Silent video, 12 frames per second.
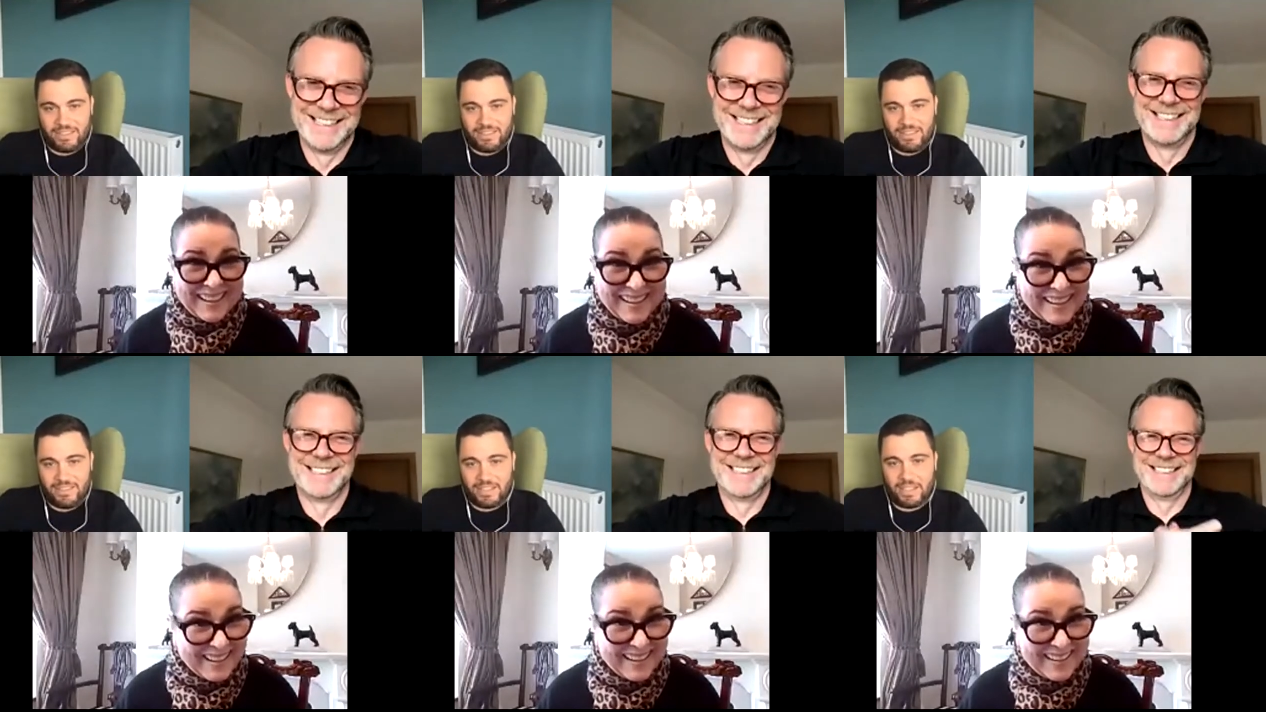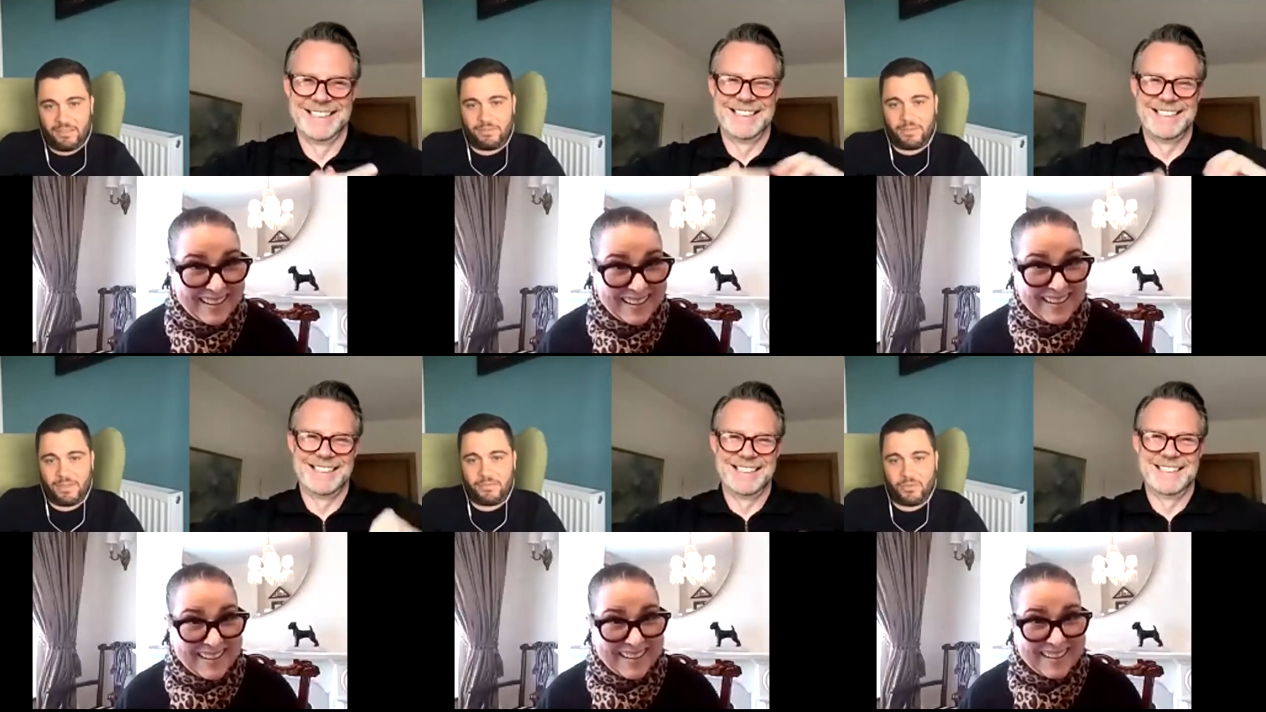Speaker 1: like if
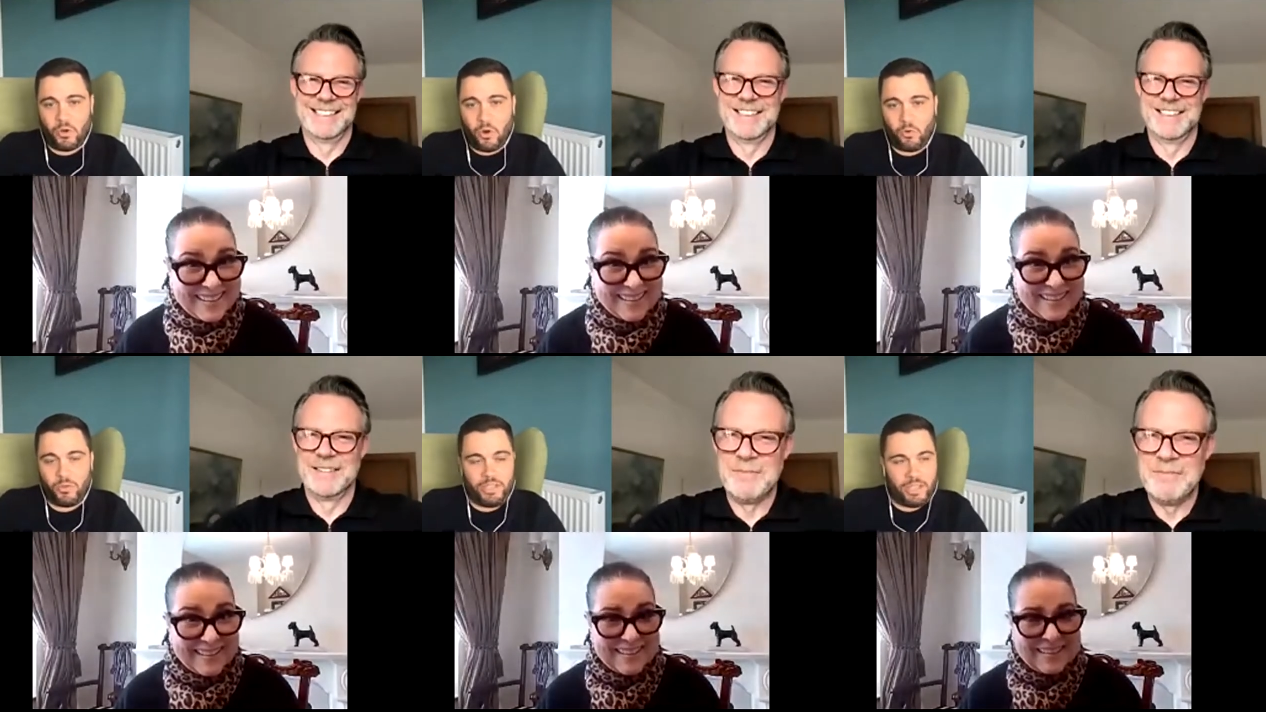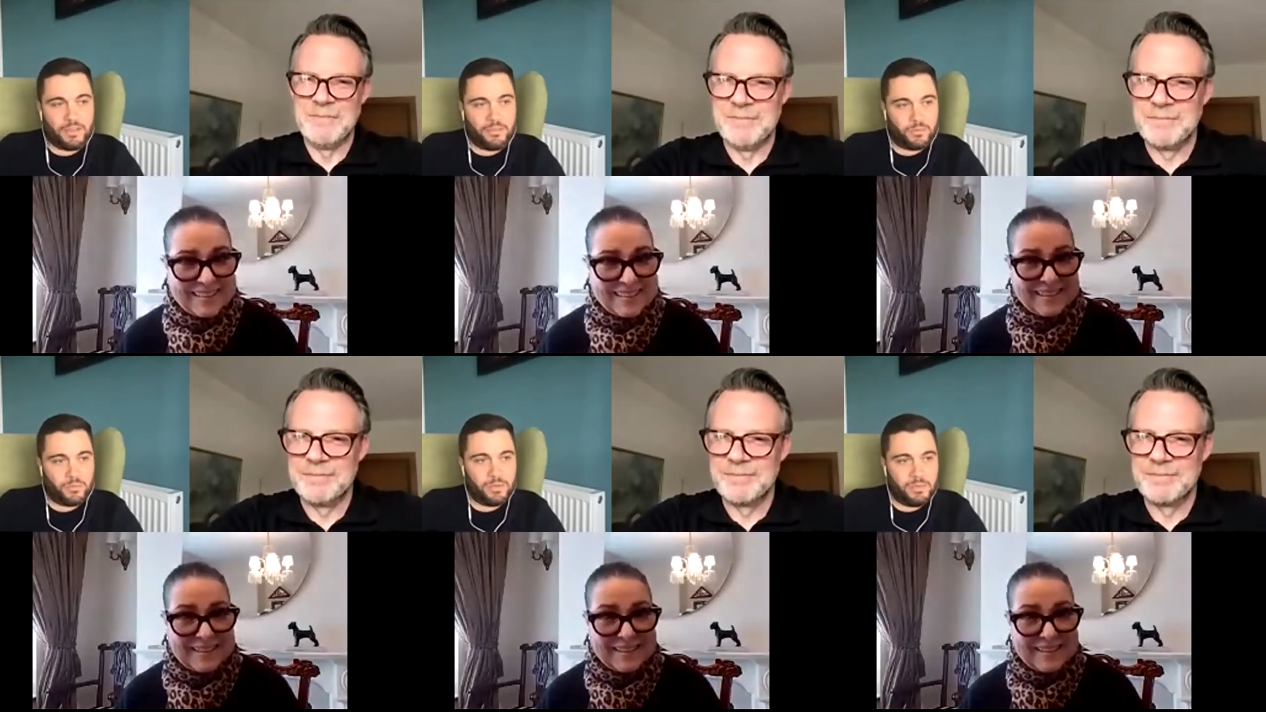if you only have
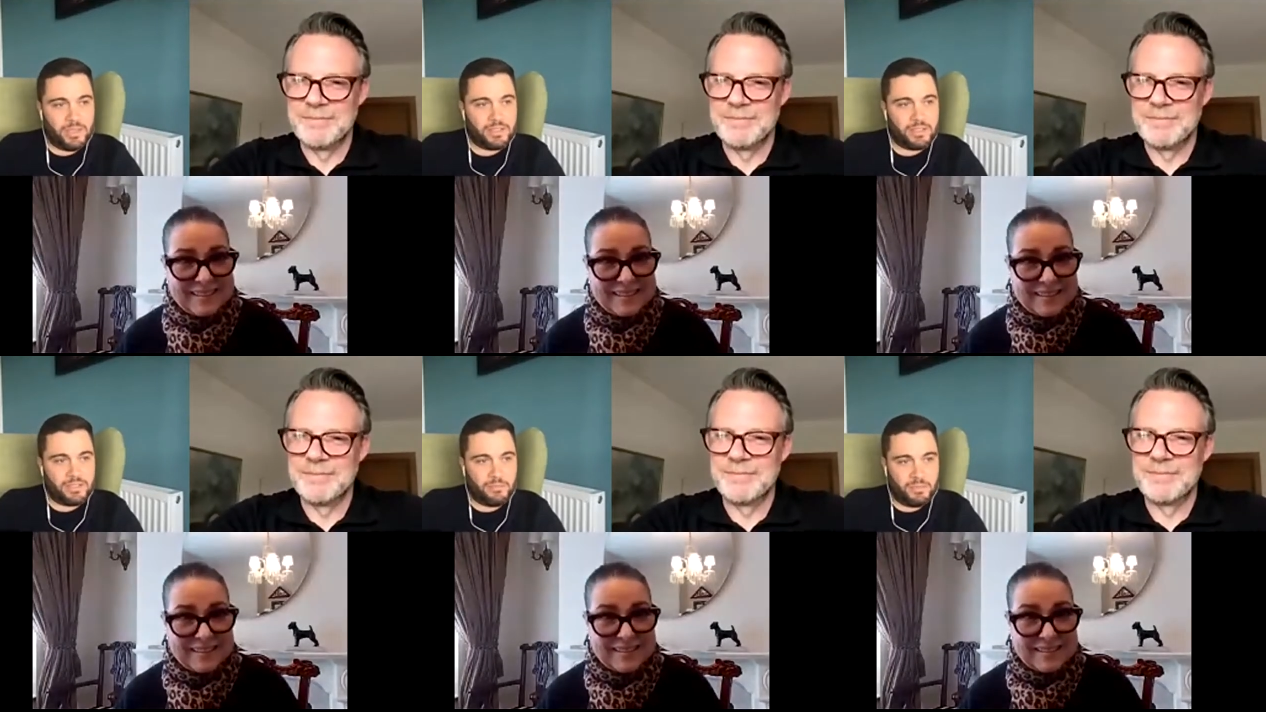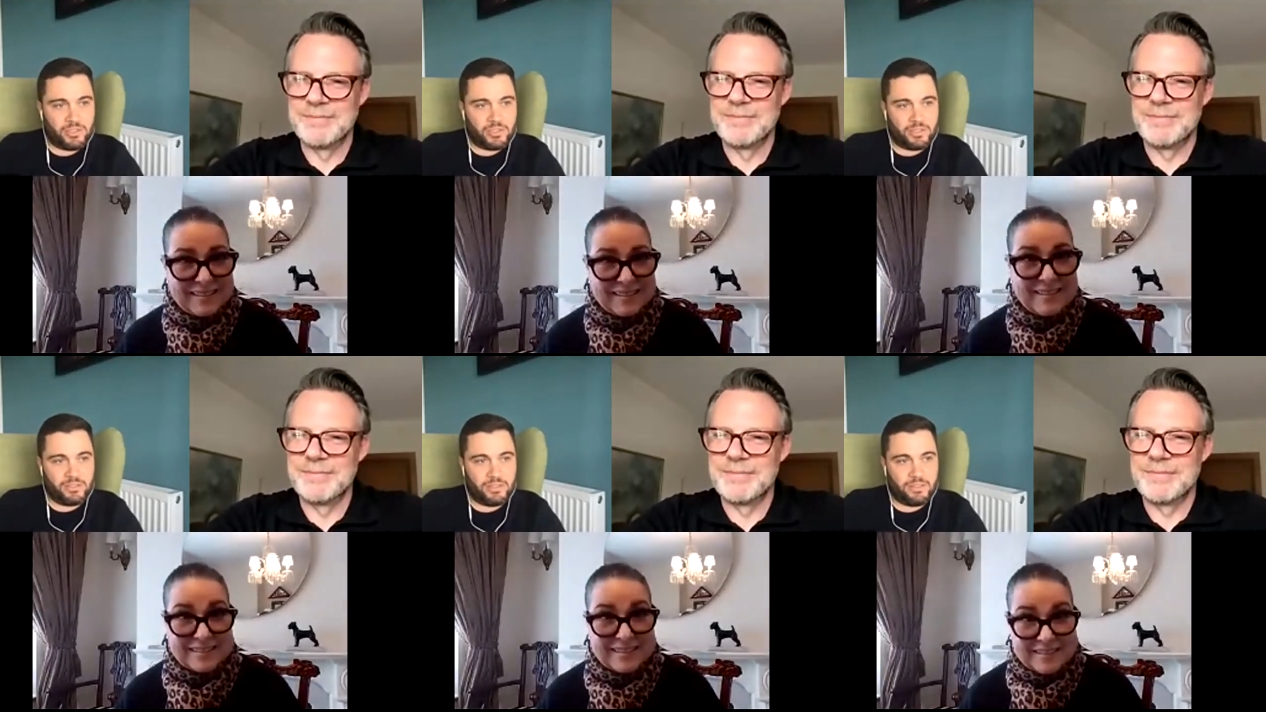three minutes to
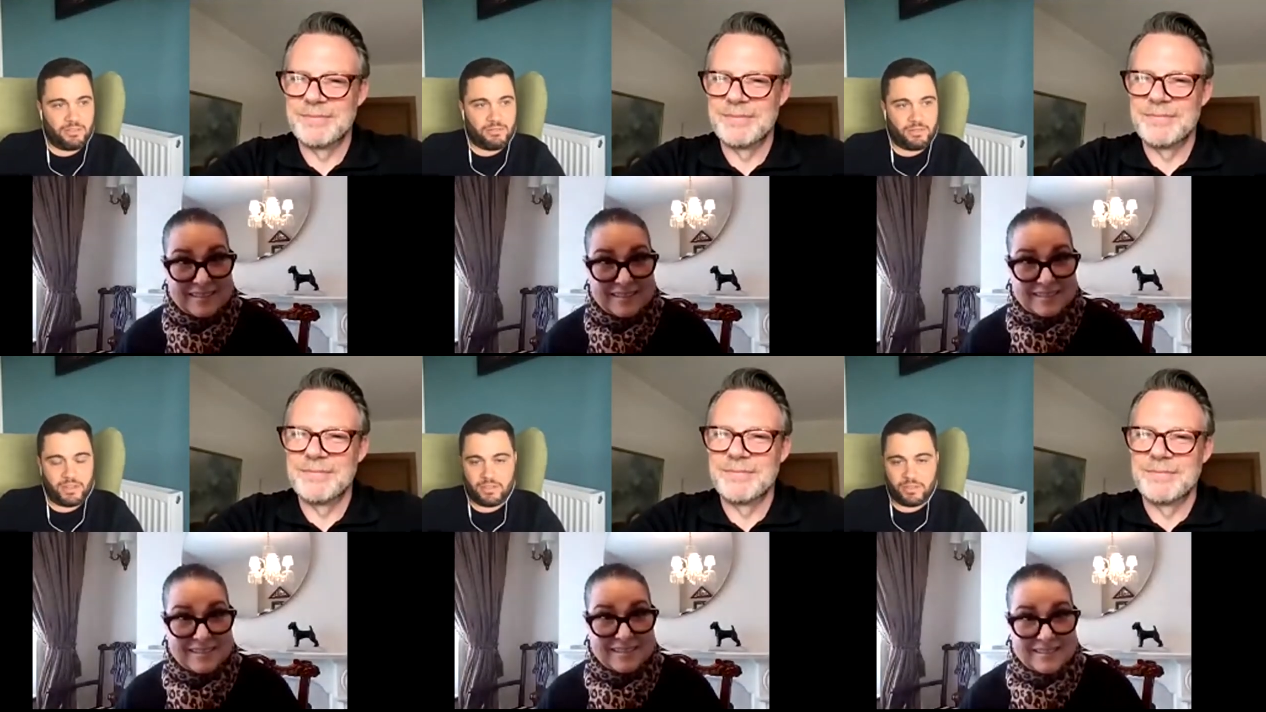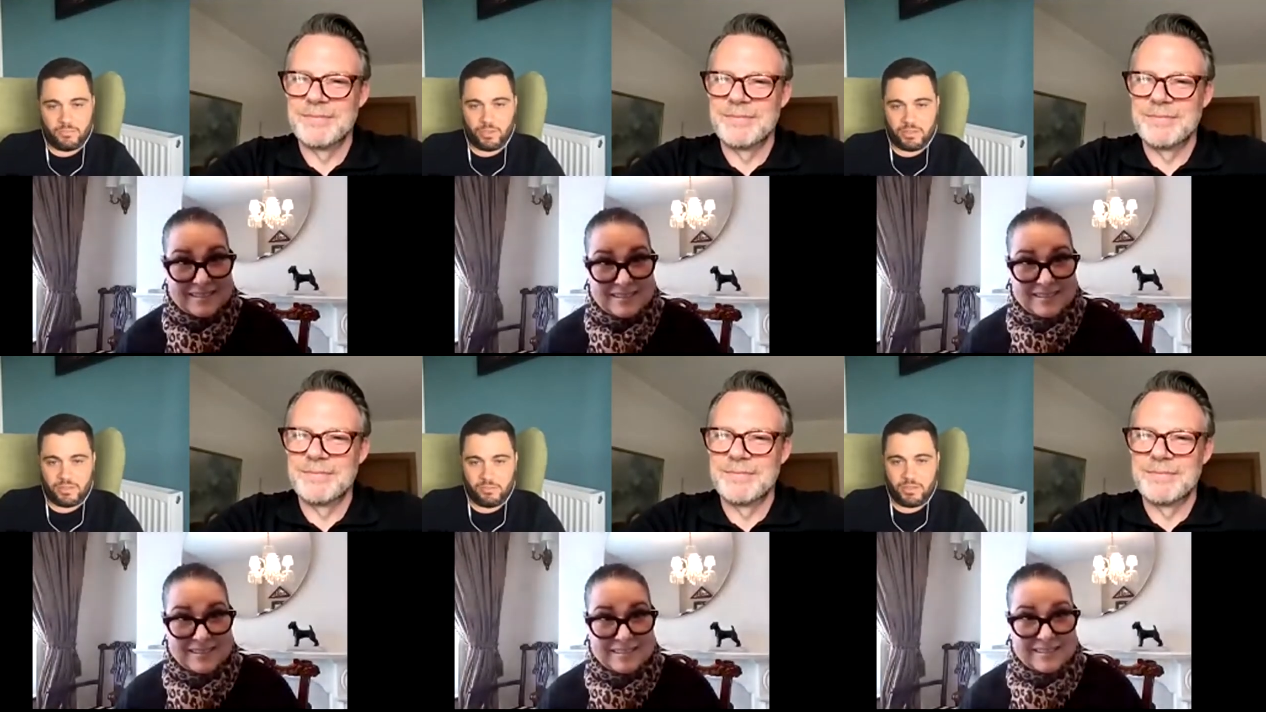pitch, then find someone
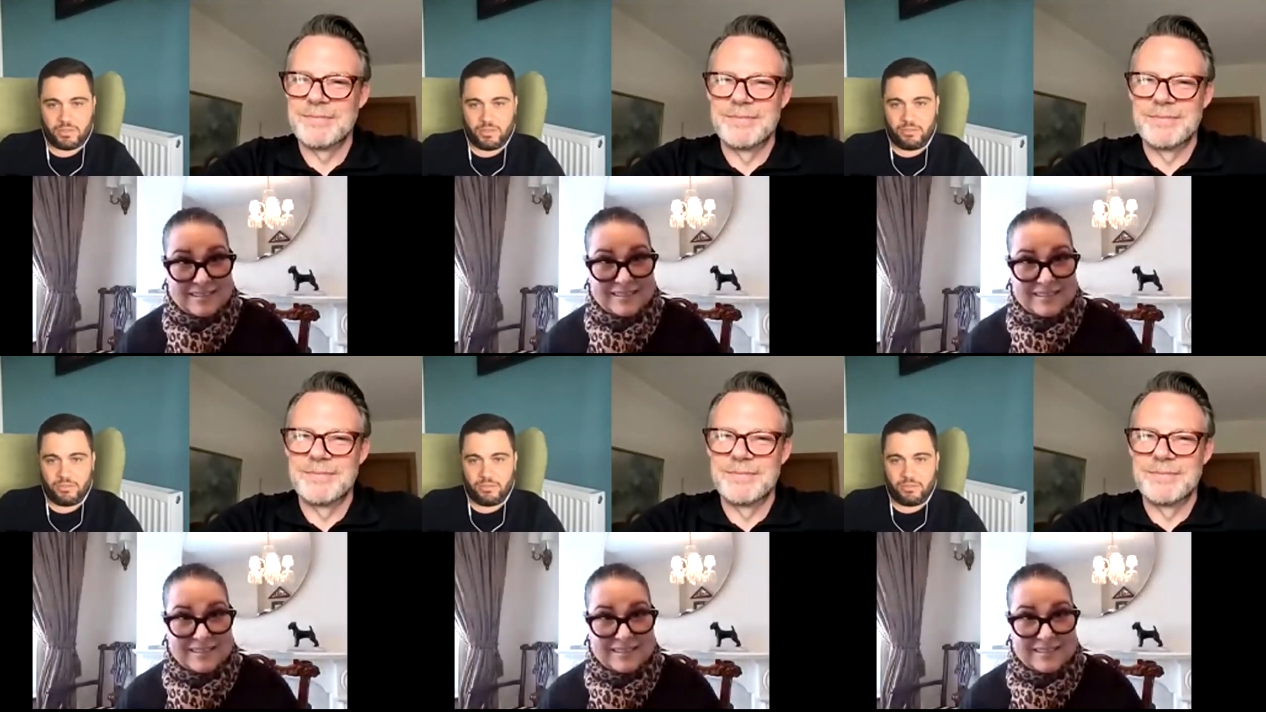else to pitch to.